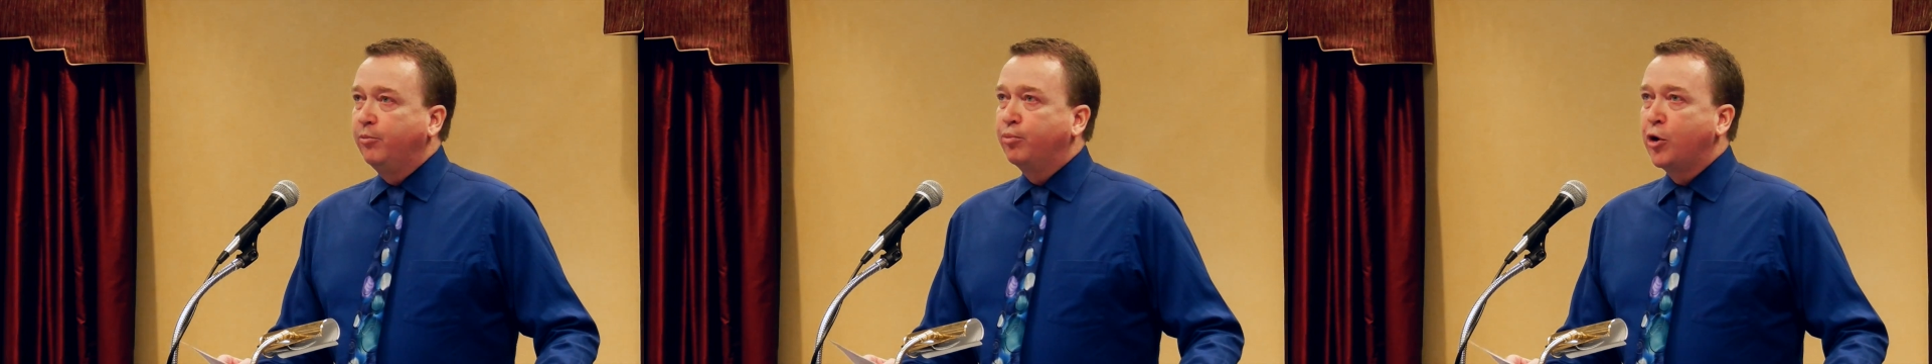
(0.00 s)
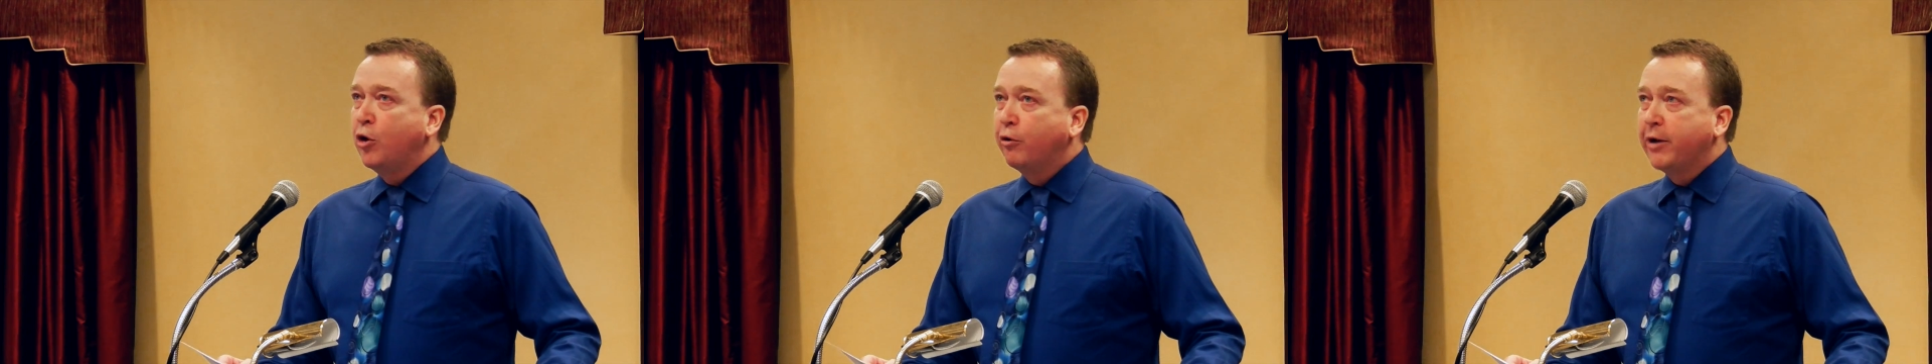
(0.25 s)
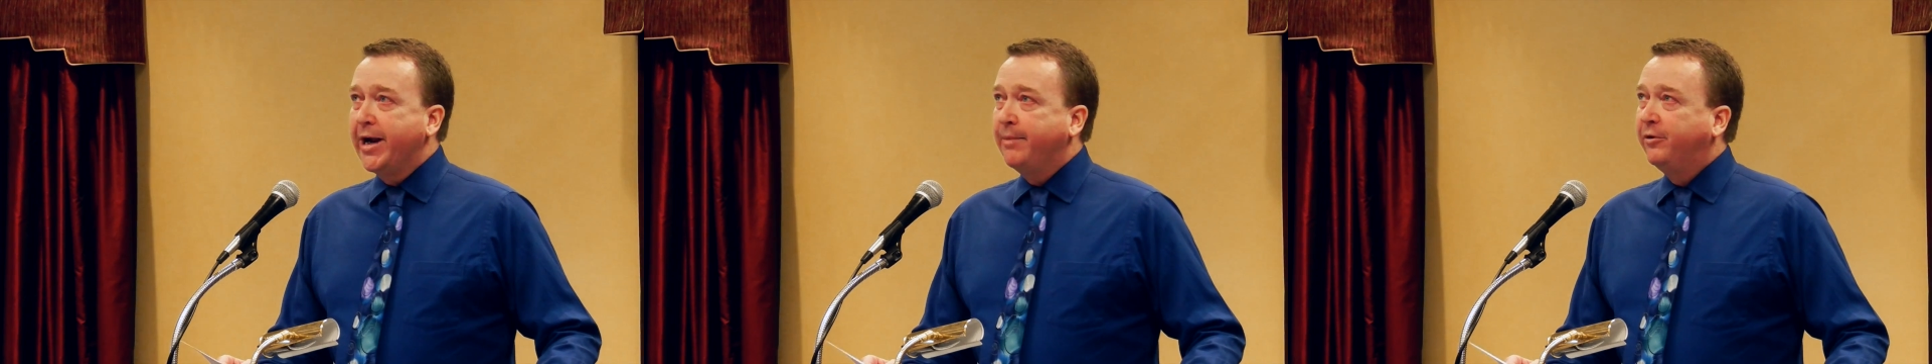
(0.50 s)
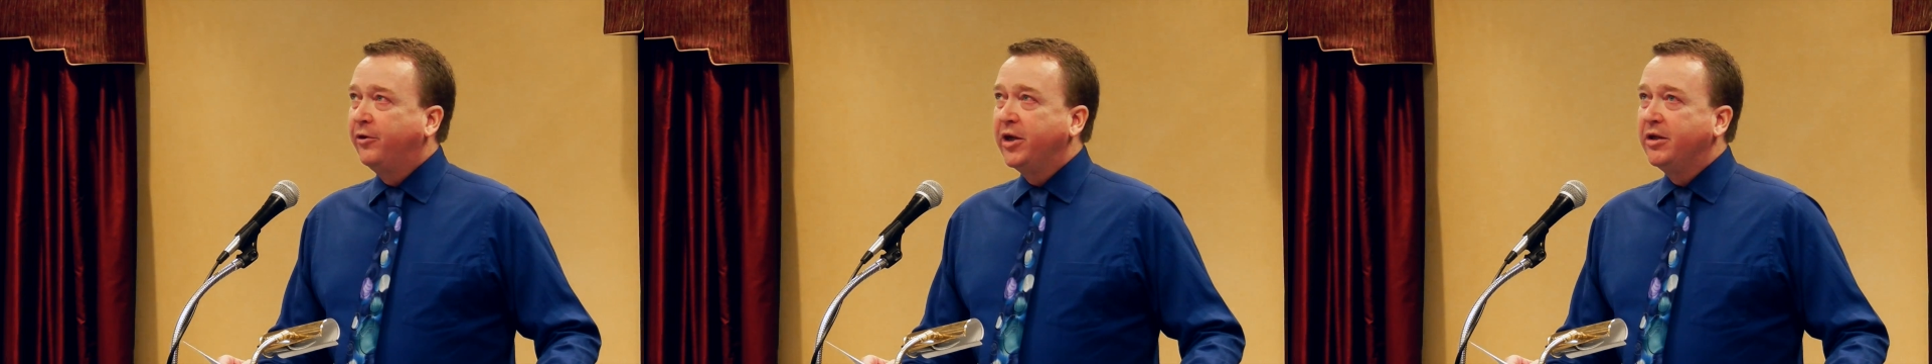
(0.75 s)

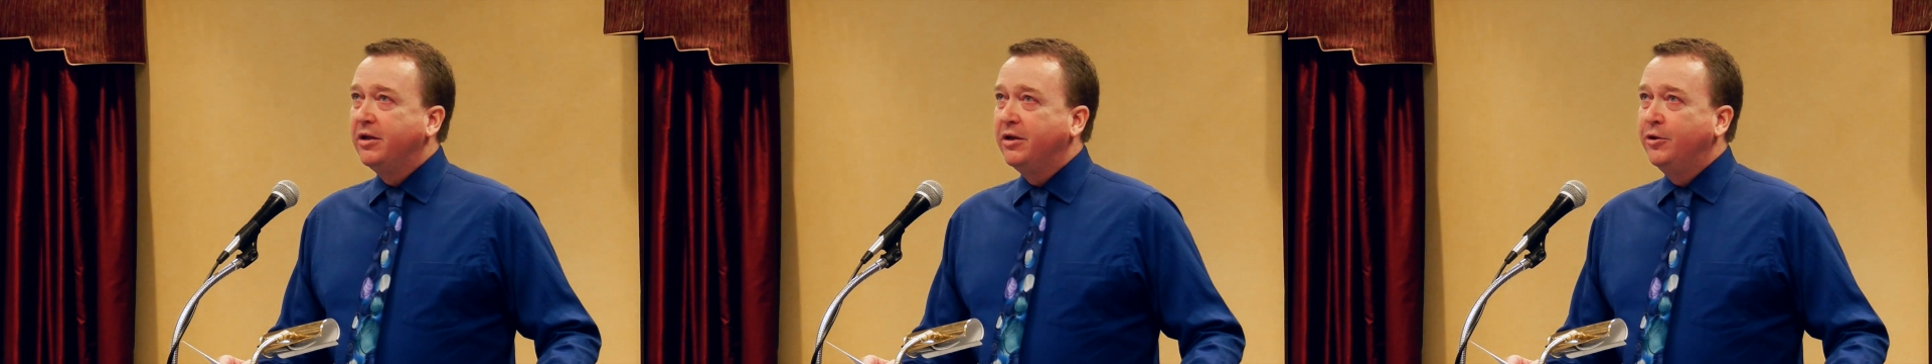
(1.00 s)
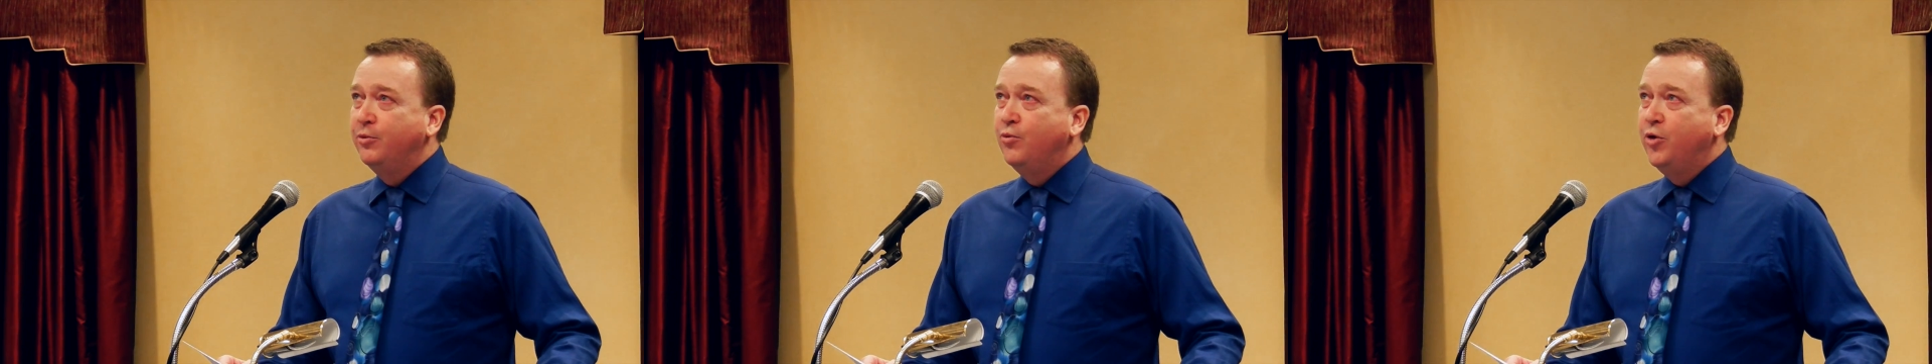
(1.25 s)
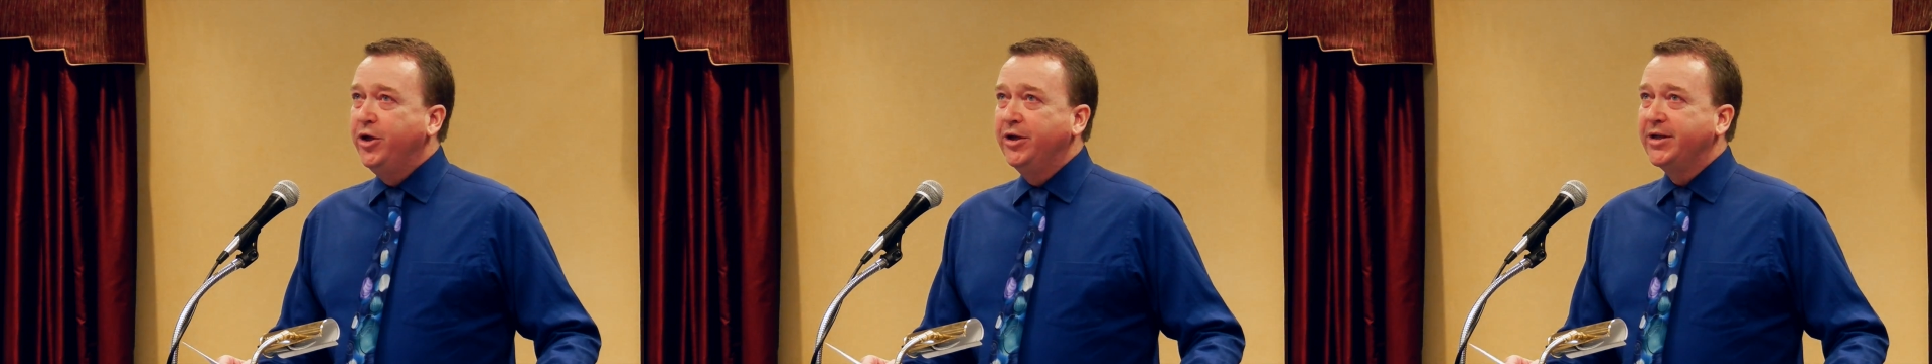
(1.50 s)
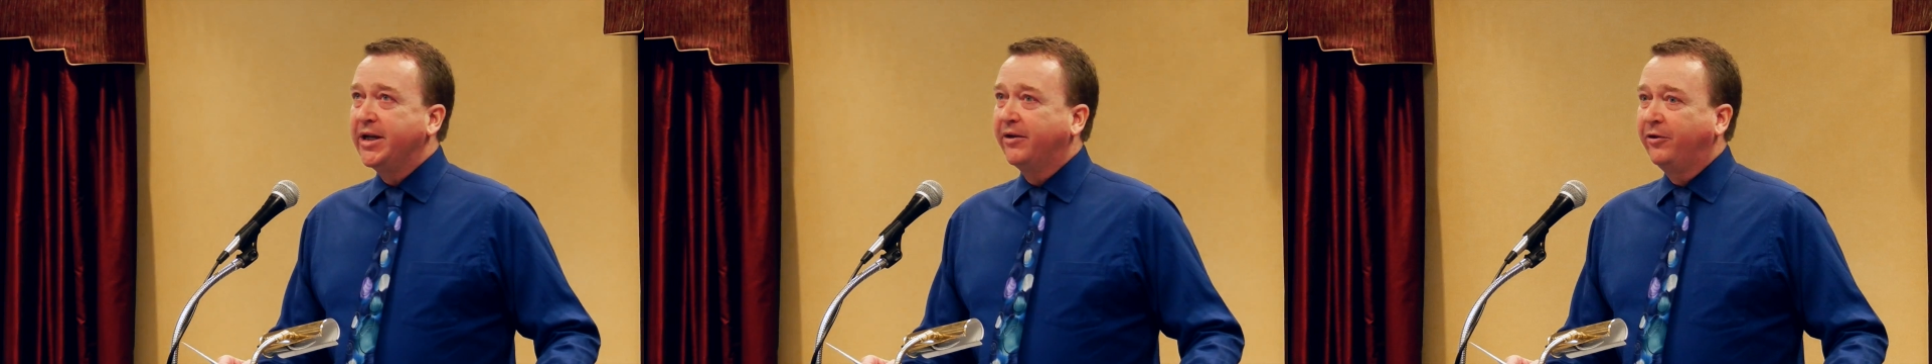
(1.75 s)
programs that you
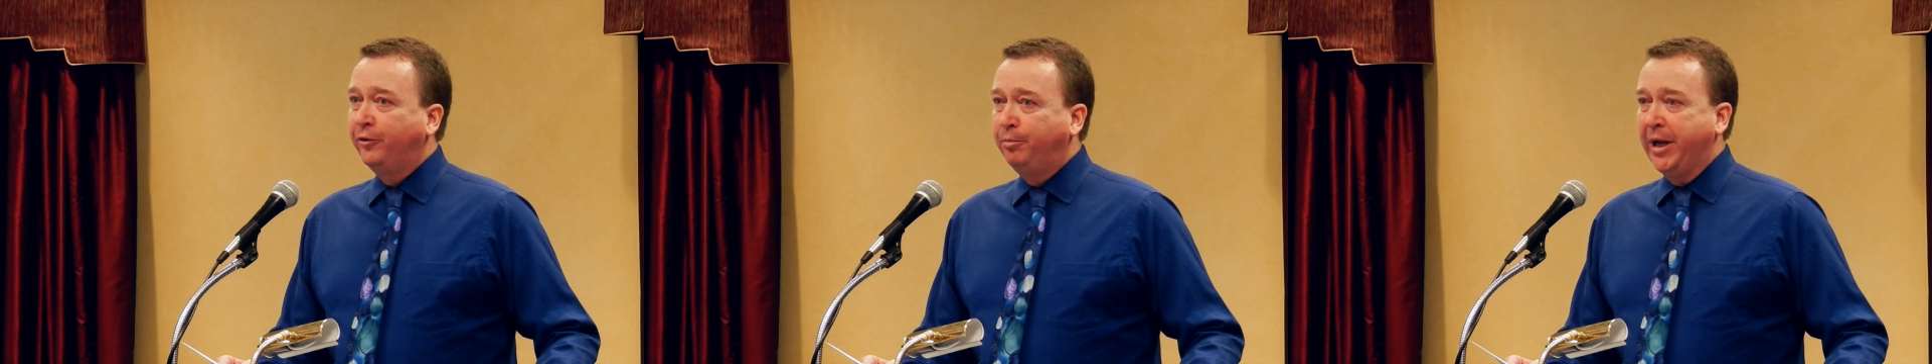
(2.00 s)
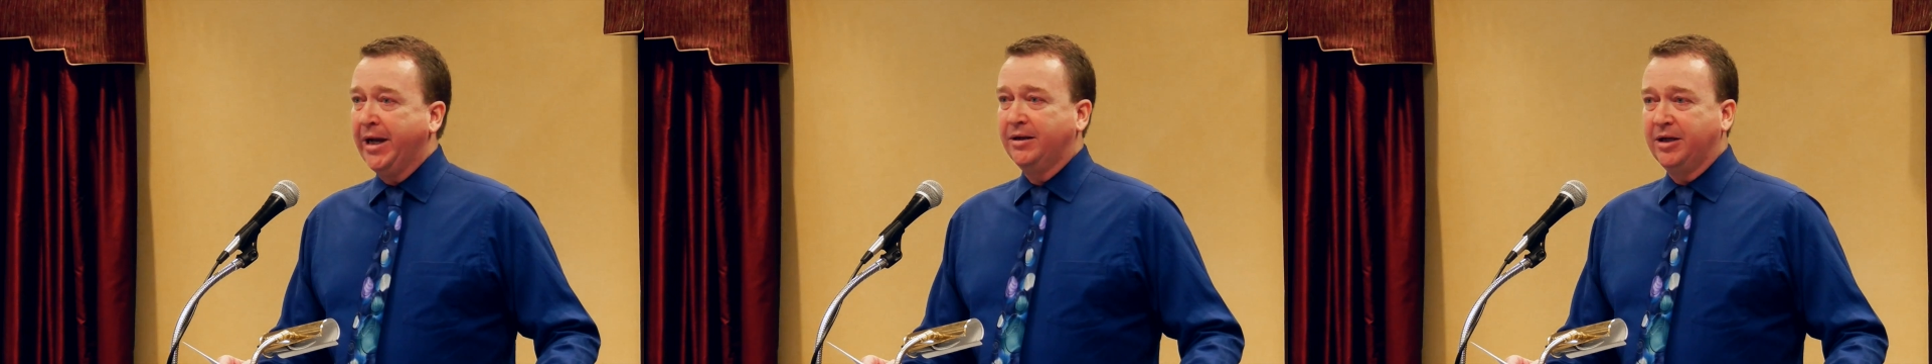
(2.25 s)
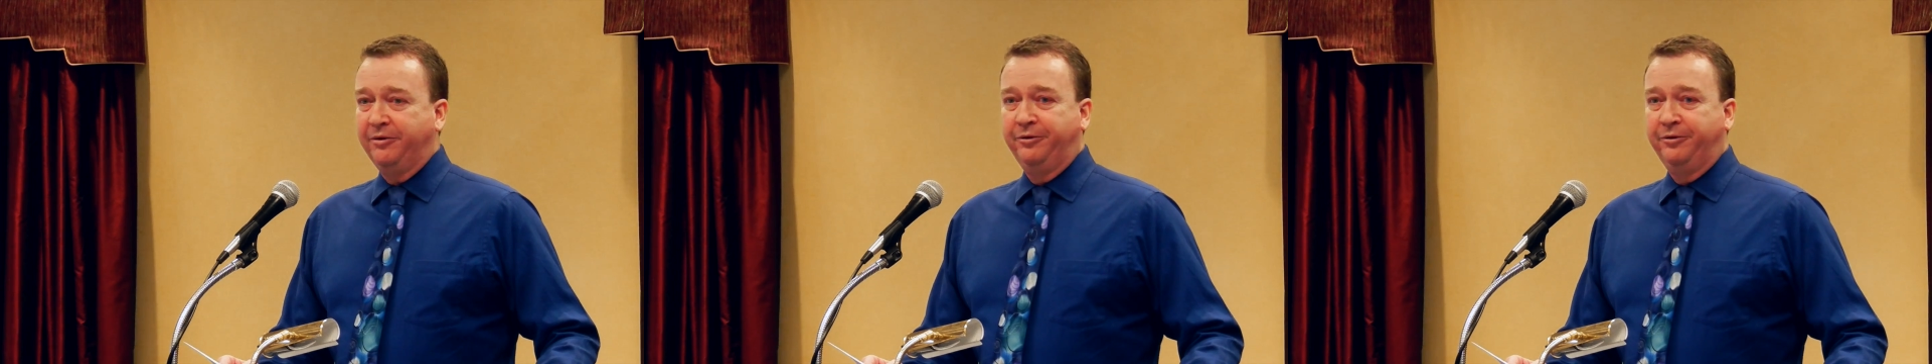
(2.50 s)
wouldn't expect